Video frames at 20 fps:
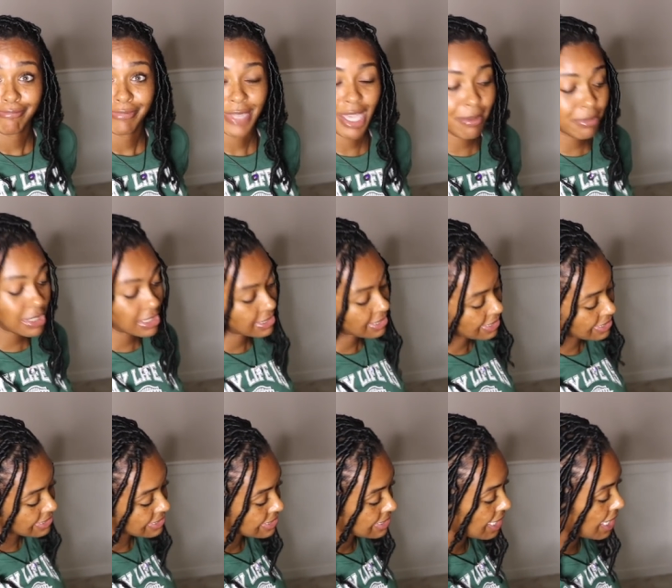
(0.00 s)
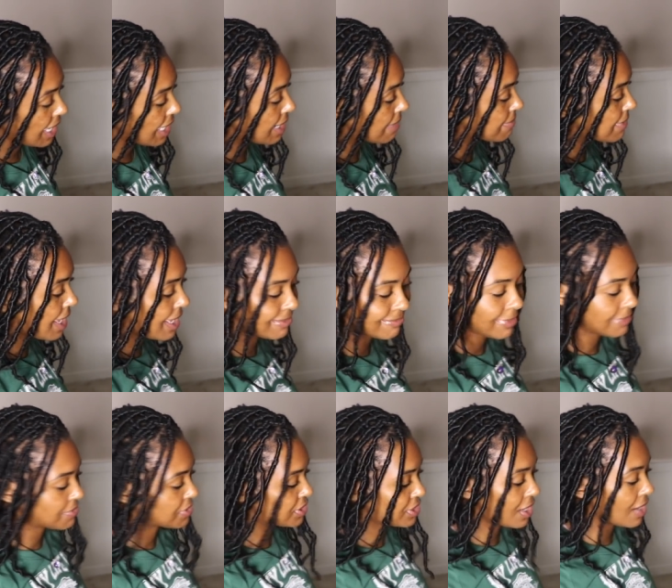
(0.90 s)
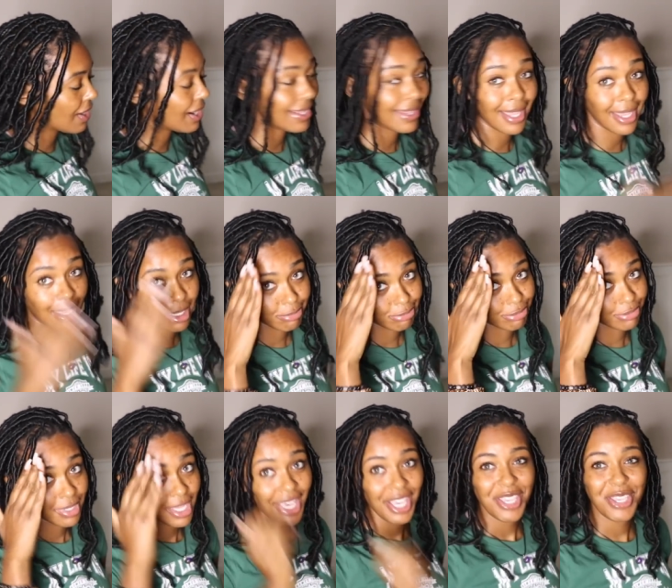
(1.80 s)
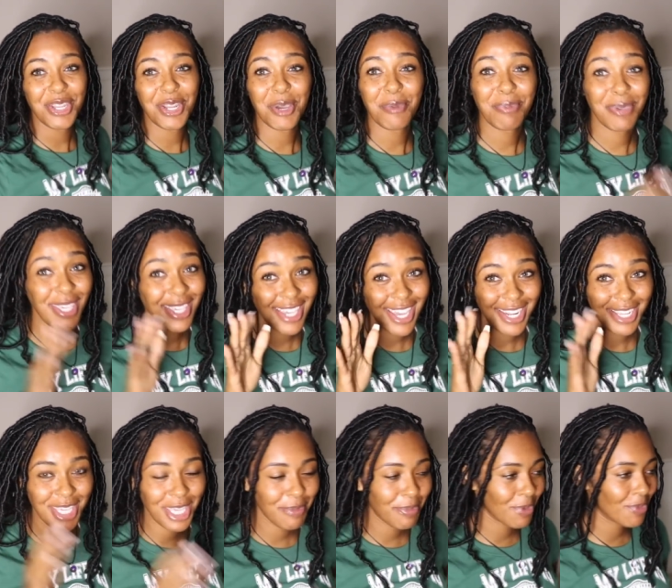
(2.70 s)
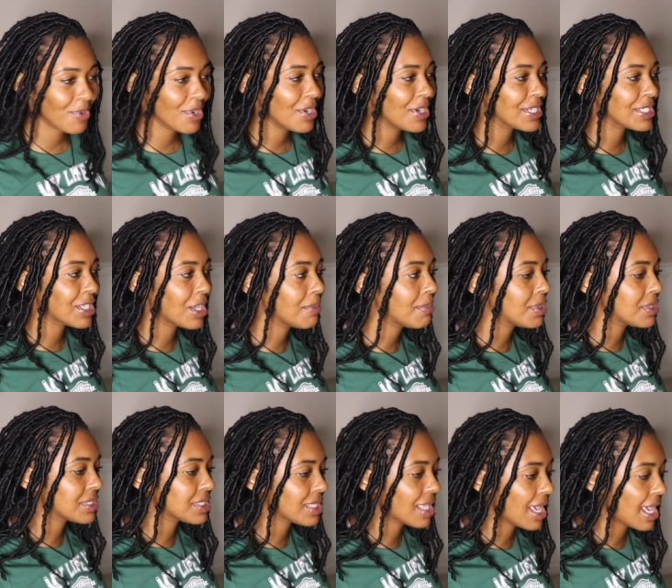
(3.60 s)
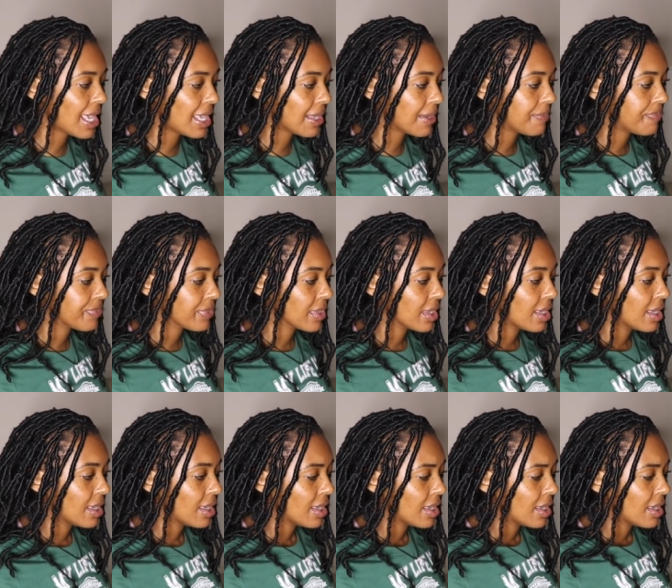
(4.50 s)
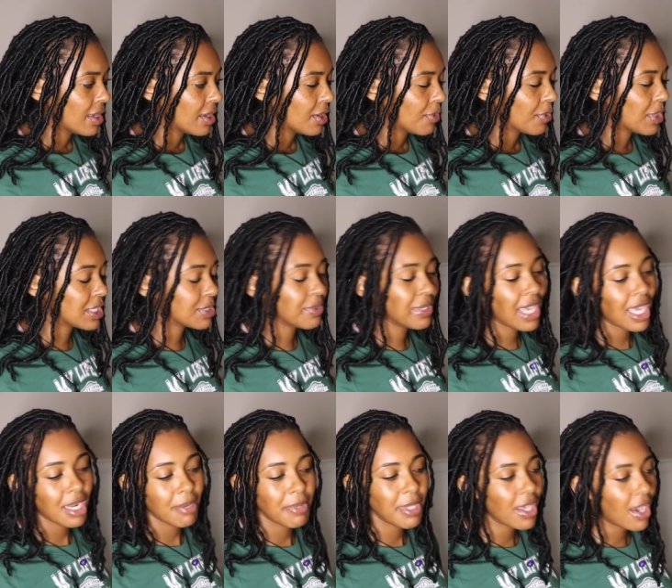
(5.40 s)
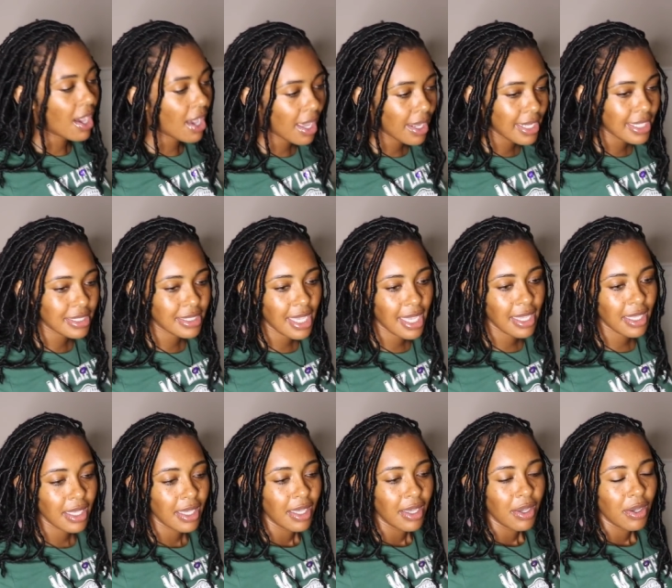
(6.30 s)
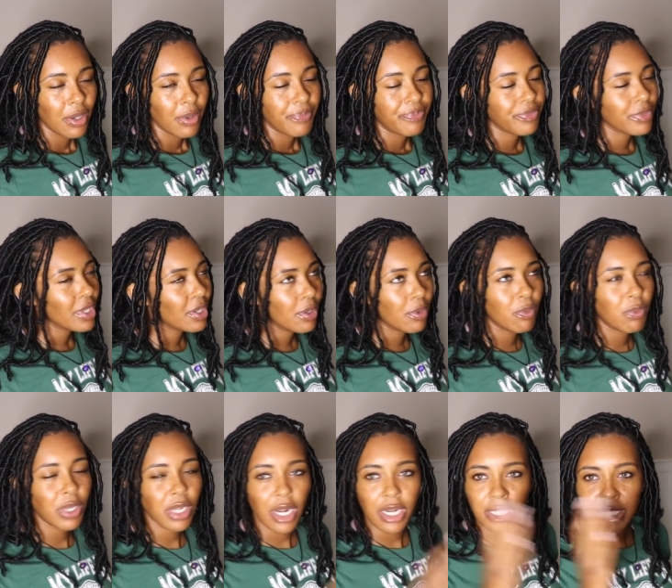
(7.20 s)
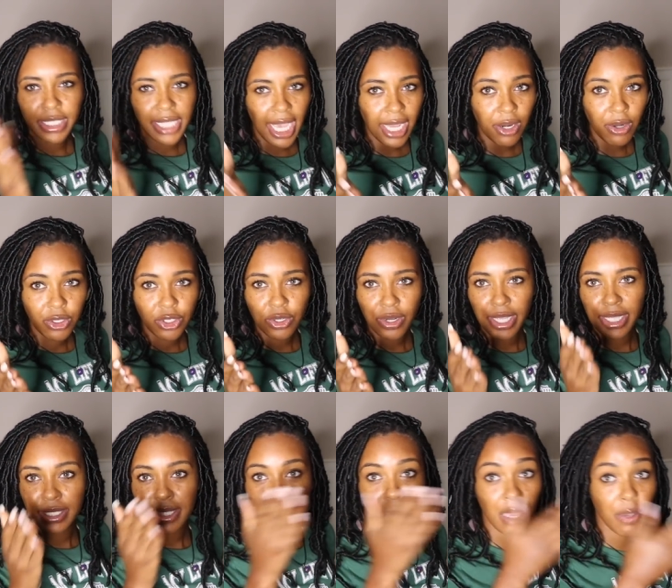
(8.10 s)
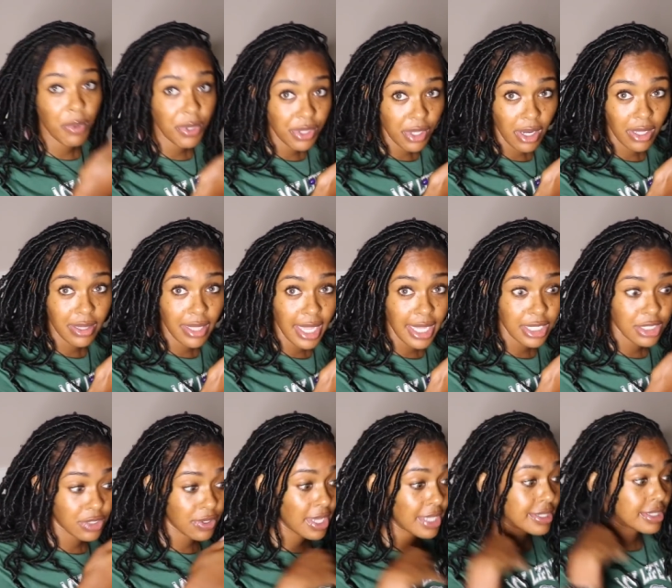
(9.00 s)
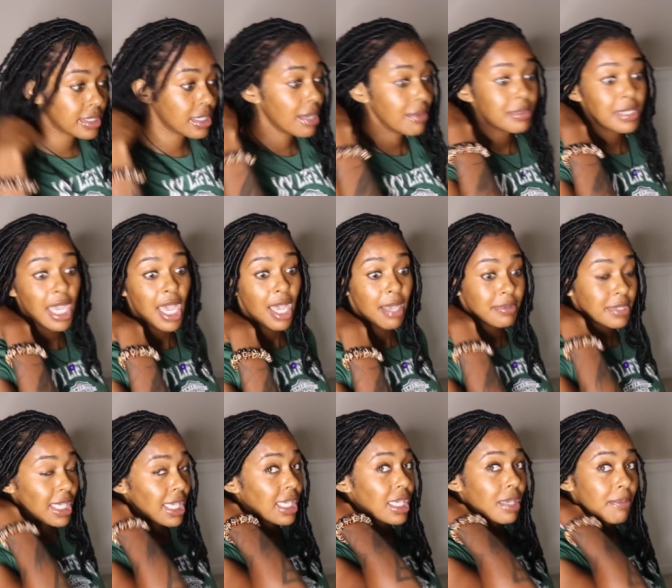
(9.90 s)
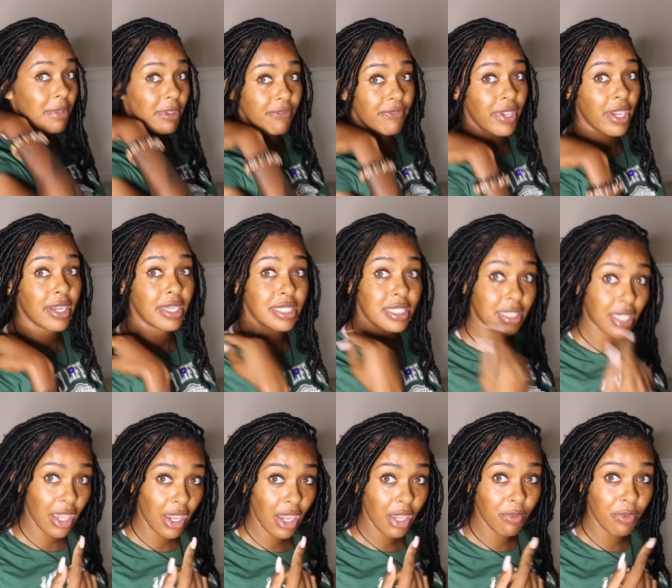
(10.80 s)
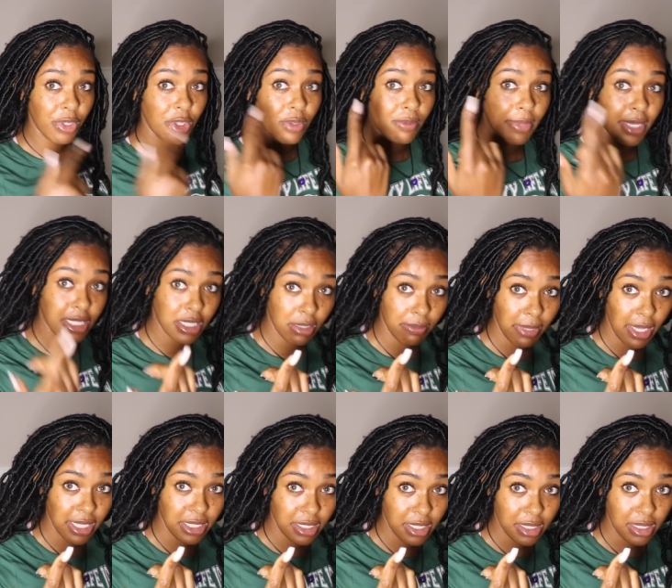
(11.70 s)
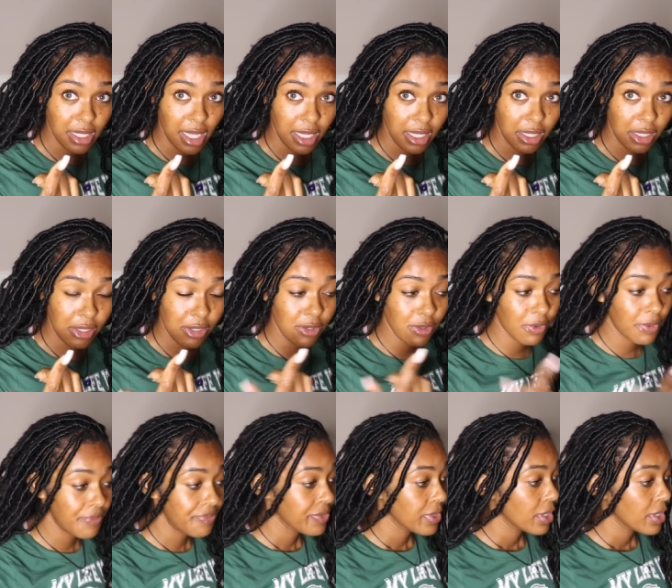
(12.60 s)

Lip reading: I'm just going to say it. I'm sorry. Like, you know, P got to keep it real. It's almost like, because we got to be honest, like, with our shadow traits and with our light traits, sometimes it can be very scary when you meet somebody just like you